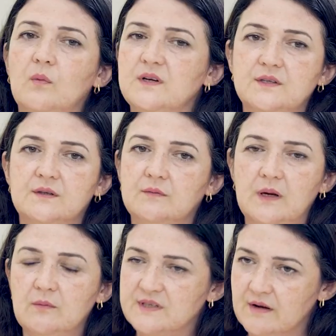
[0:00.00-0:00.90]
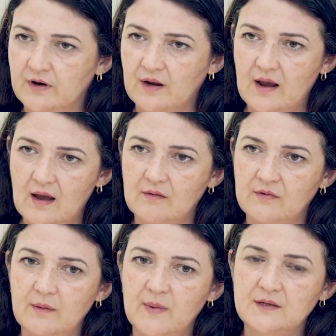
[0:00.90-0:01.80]
Which he was never going to have
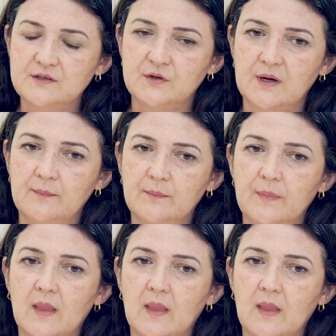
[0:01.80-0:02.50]
in a mainstream.